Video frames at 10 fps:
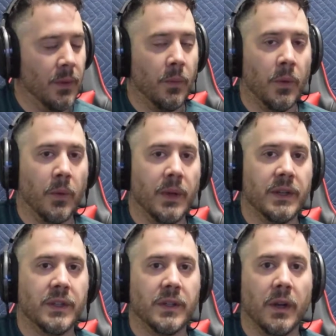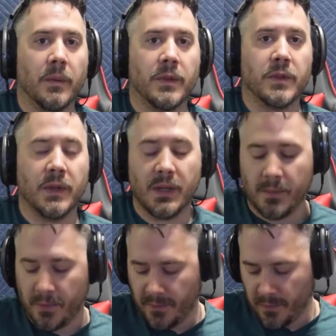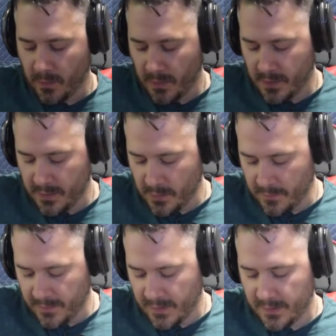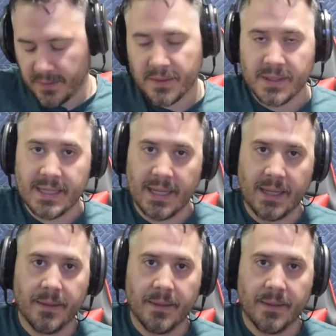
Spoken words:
We're going to start with string number 4, no fingers, D.